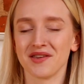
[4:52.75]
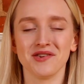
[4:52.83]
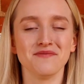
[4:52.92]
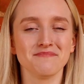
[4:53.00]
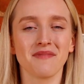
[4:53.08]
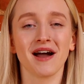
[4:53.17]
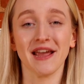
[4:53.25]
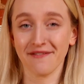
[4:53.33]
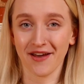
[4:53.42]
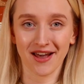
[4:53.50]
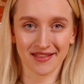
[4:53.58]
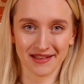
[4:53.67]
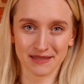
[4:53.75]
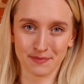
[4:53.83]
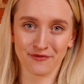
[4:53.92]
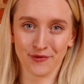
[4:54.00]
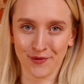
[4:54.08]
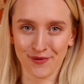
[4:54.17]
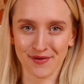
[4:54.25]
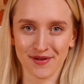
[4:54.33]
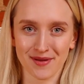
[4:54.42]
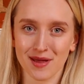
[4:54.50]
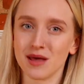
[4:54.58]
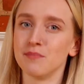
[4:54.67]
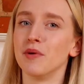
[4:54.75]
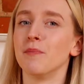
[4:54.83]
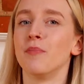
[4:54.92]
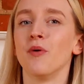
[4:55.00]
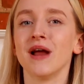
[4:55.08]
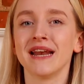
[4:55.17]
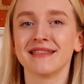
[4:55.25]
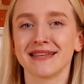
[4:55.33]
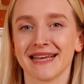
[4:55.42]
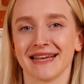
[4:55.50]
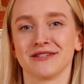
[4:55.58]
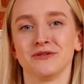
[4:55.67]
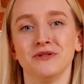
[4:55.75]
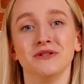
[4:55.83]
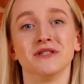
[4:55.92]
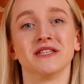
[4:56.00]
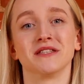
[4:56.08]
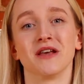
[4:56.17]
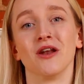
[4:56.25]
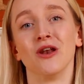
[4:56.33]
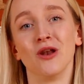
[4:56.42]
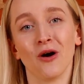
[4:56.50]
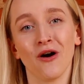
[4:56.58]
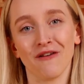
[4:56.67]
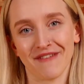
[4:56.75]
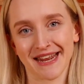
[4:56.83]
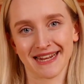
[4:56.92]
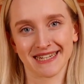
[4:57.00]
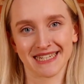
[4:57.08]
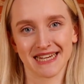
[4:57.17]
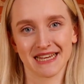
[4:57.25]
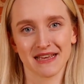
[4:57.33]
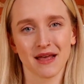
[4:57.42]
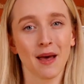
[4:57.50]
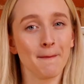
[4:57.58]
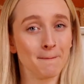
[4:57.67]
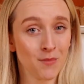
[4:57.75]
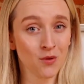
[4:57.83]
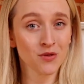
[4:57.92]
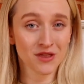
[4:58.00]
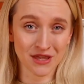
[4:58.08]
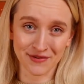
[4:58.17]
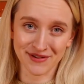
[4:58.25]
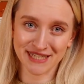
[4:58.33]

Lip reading: You might have heard this before, but boiling the kettle uses a lot of energy, more than you